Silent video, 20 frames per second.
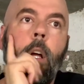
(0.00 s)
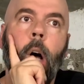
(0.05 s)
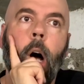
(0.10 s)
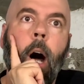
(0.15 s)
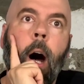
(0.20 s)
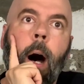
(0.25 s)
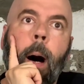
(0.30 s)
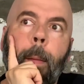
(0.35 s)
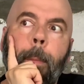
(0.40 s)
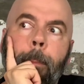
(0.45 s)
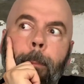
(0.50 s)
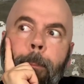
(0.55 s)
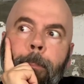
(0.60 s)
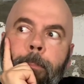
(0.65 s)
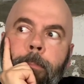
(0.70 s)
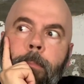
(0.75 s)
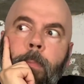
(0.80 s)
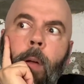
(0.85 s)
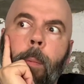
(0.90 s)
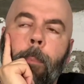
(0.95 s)
But
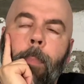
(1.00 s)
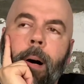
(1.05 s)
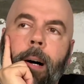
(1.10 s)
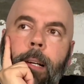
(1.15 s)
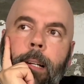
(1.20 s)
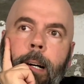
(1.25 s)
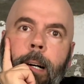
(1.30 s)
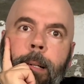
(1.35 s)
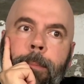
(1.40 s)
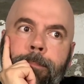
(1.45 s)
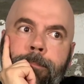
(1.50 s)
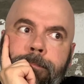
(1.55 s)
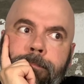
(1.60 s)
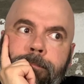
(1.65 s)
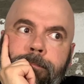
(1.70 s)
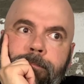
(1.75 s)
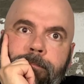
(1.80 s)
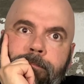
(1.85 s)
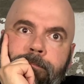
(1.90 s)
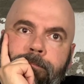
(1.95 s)
don't
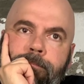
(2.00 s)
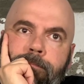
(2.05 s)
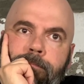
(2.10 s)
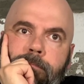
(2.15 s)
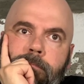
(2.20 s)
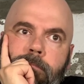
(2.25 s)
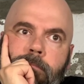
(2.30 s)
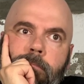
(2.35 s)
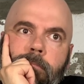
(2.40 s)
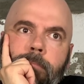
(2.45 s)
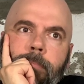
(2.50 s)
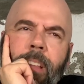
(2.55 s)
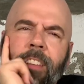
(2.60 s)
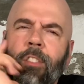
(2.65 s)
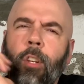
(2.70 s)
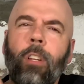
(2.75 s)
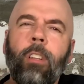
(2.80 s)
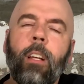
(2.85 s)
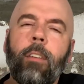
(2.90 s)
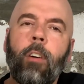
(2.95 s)

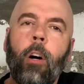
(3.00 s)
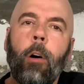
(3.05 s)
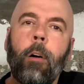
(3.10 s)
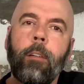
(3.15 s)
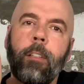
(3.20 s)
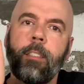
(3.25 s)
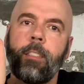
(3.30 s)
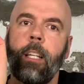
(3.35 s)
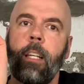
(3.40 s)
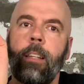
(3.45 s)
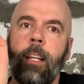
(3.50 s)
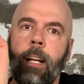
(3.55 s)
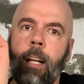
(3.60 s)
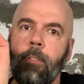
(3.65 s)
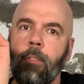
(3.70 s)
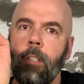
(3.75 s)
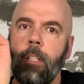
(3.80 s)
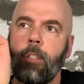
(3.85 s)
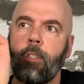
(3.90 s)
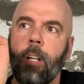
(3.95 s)
you love how I always say that? I
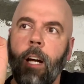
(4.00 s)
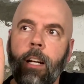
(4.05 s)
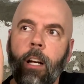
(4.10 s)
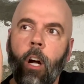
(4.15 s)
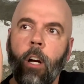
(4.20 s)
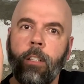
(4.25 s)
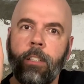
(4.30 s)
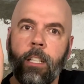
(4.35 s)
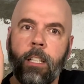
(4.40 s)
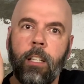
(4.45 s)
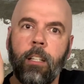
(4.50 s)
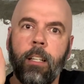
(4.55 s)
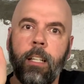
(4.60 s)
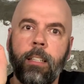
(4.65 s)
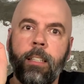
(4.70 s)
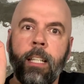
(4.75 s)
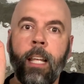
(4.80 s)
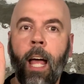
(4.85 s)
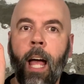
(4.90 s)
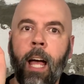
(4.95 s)
really try to
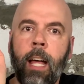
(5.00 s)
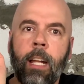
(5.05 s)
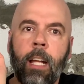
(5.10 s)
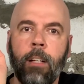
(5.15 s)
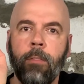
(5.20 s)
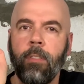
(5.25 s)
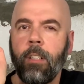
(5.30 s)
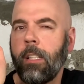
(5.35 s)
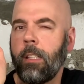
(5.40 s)
articulate the N on